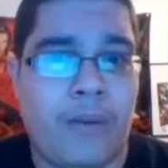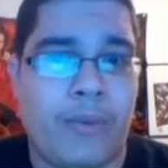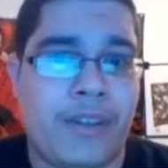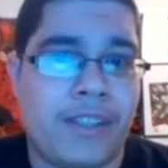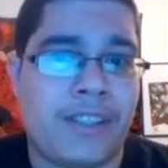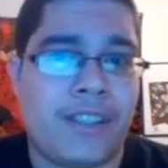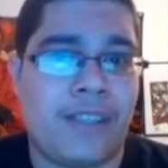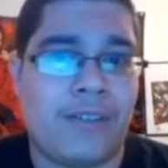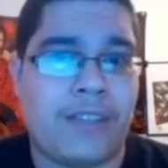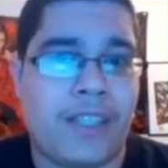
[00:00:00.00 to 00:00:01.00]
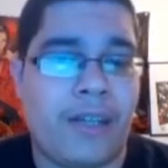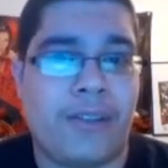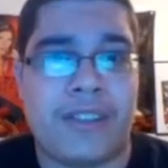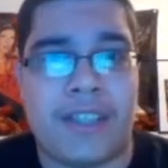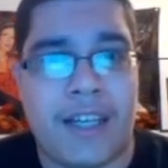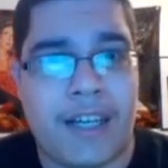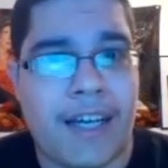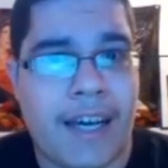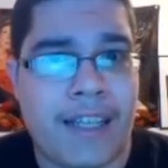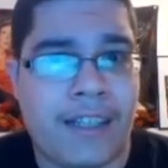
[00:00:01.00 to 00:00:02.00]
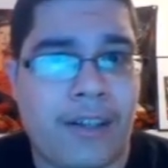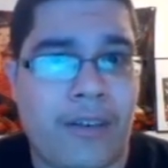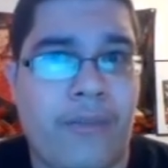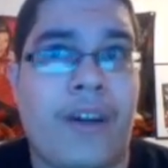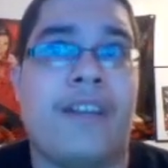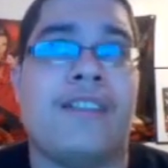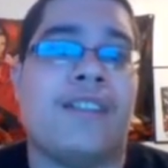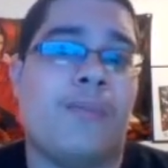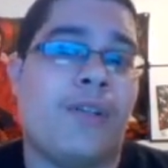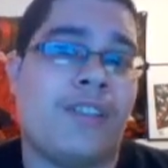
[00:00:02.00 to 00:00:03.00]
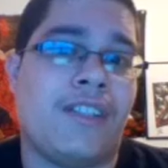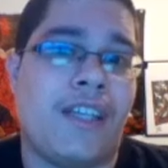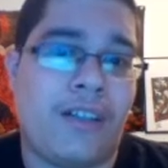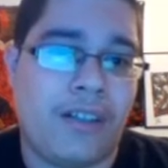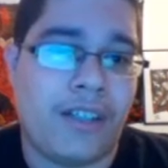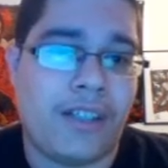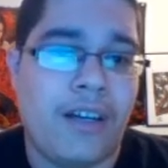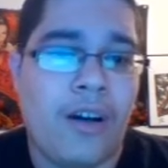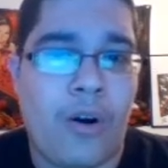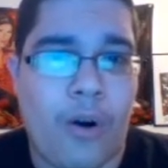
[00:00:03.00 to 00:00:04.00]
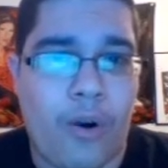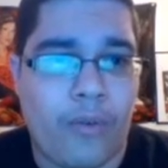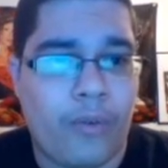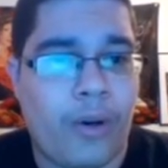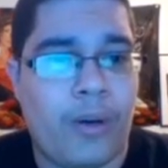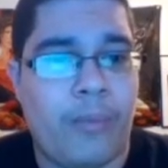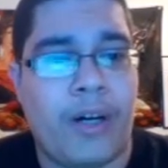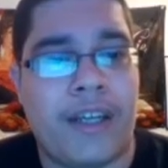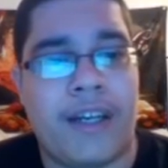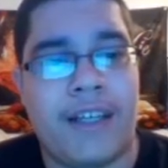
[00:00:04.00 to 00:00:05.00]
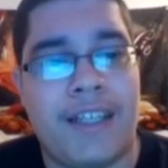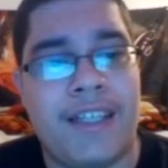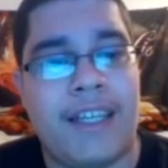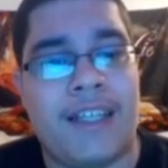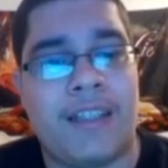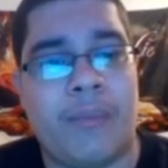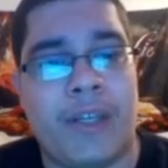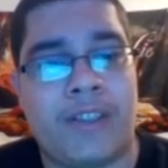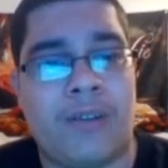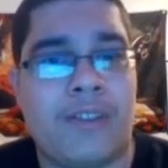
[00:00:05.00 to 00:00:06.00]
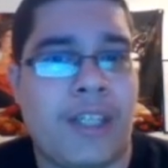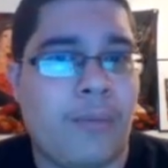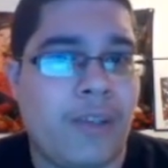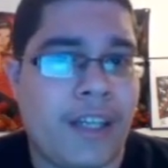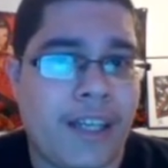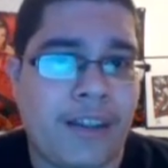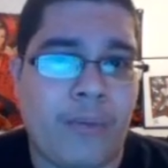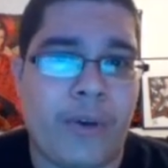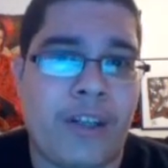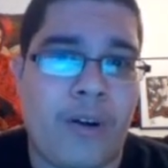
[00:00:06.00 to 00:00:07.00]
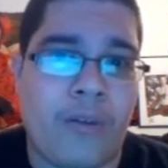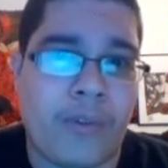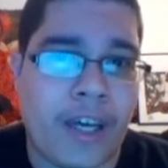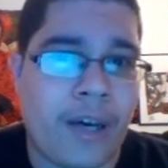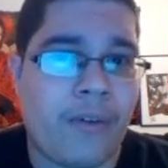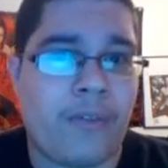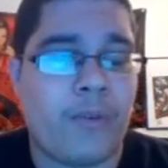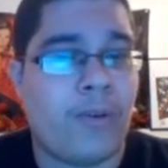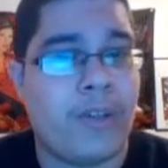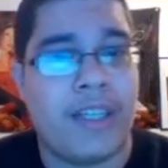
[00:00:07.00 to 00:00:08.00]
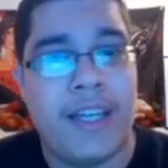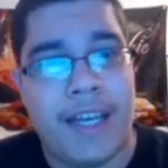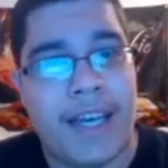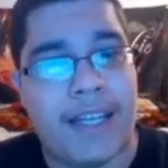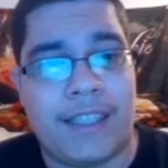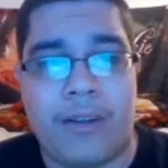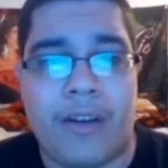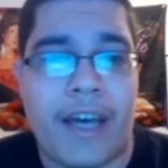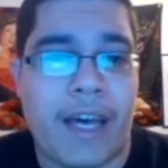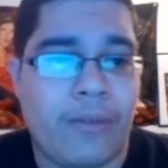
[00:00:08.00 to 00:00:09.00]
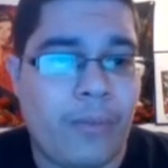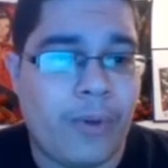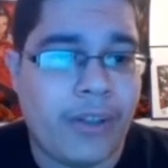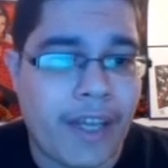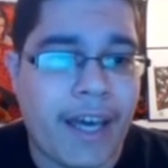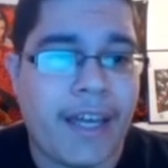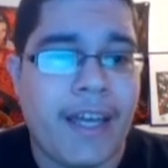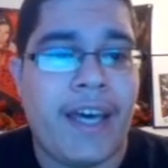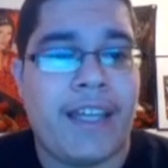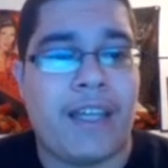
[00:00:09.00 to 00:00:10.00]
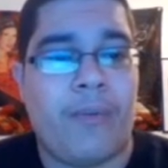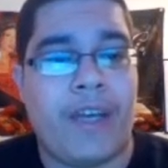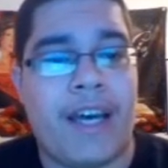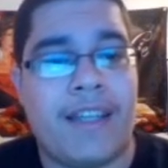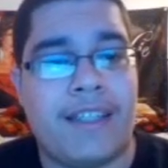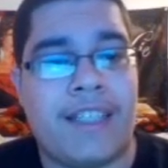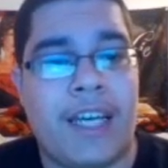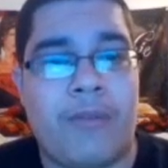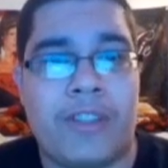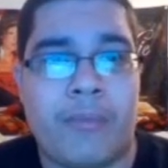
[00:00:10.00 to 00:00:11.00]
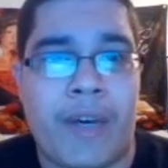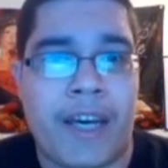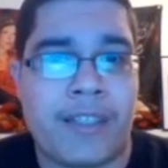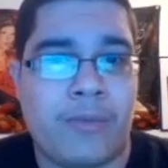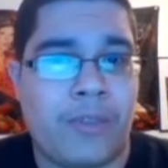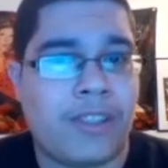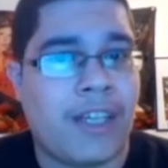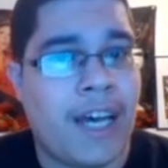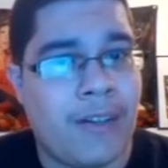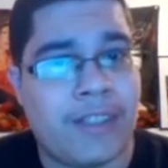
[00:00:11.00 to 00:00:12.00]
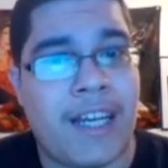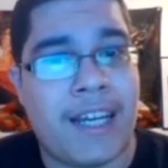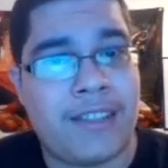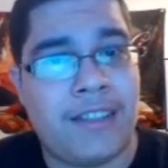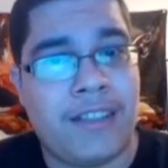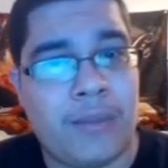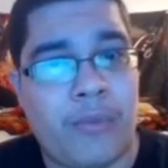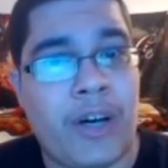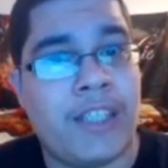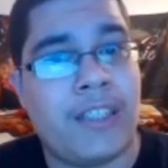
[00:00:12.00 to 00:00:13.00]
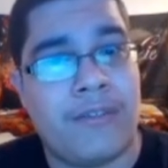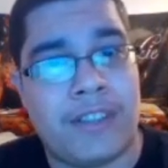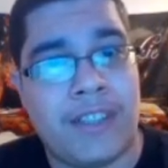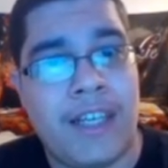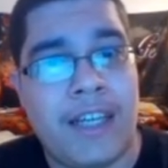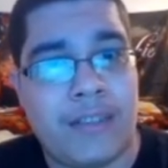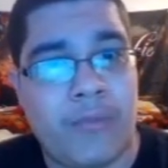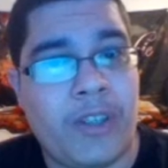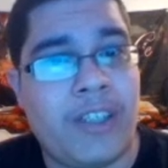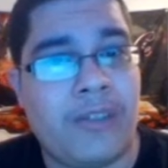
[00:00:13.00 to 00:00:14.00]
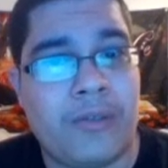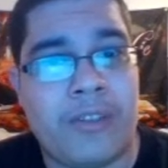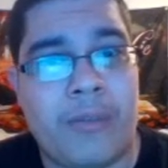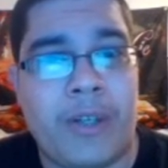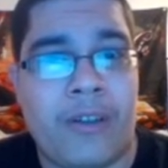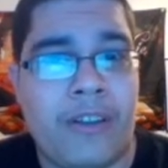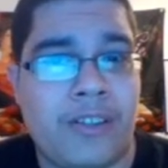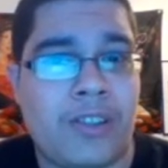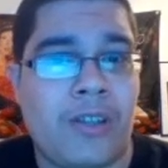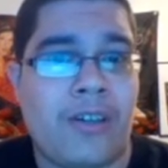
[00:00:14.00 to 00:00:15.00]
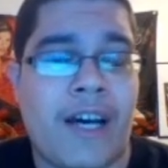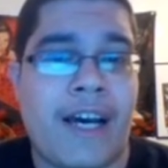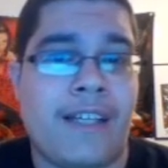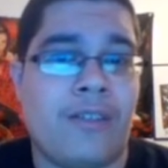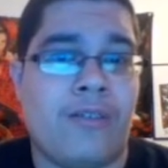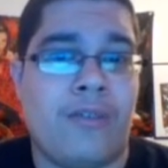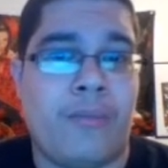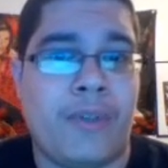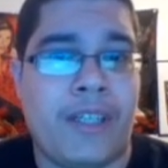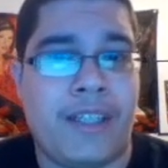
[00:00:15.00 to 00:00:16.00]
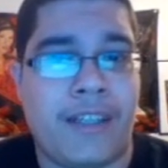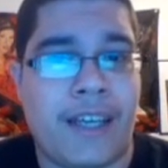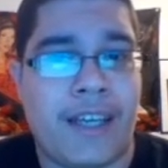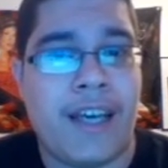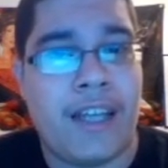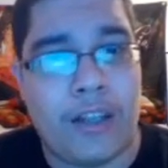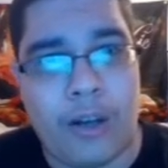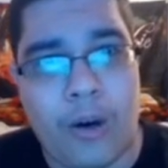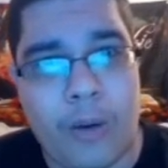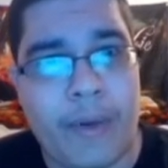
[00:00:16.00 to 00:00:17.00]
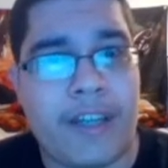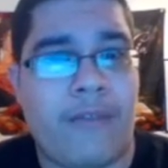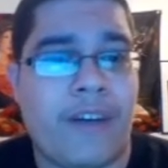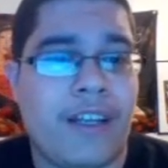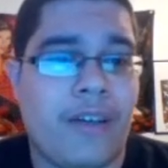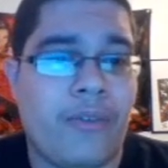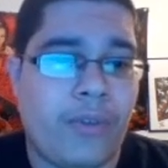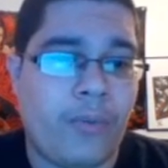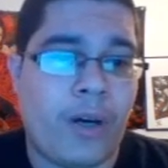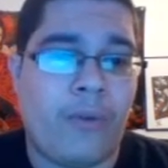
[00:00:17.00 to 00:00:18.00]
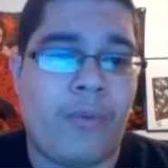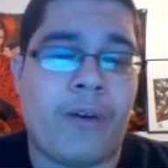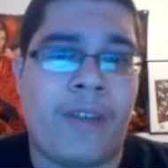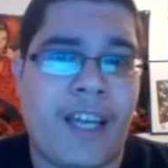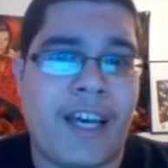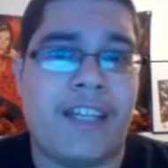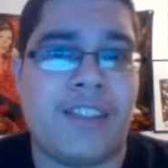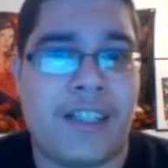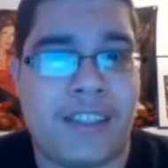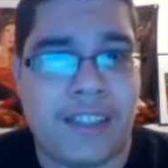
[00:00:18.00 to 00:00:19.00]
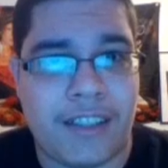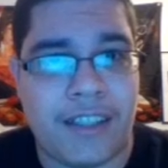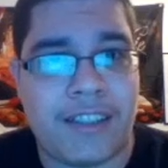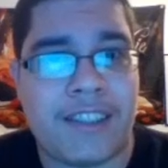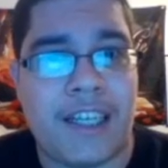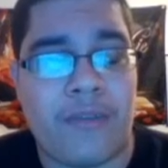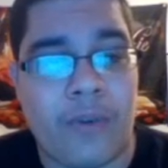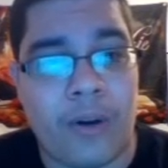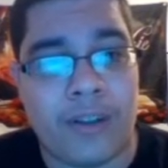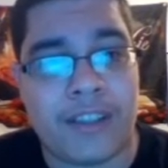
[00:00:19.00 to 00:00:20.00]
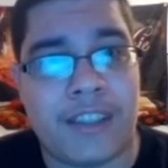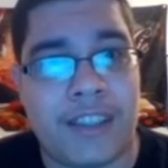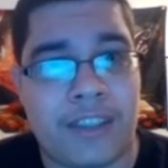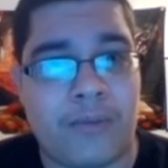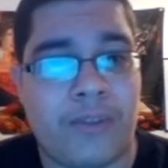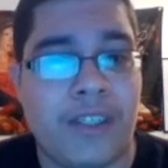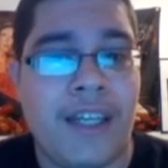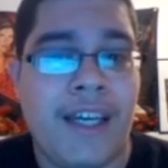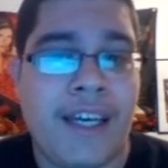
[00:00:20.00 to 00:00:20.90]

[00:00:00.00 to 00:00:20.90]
with the steel stairs at their advantage as much as they could overall, but in the end, the Big Show was able to get the win over Eric Rowan, and there you have it with that. Then we had the tables match, which I was actually surprised it was really during the middle of the show. I thought it would be like the co-main event, if you will. We only had John Cena and Seth Rollins in this one.